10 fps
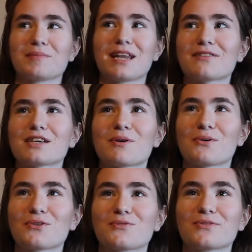and every time I
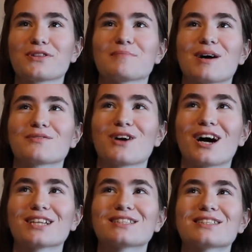ordered from them, I've
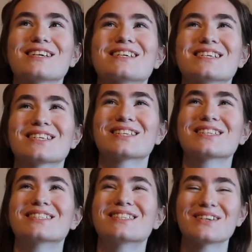gotten
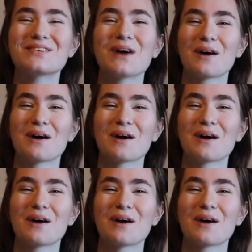to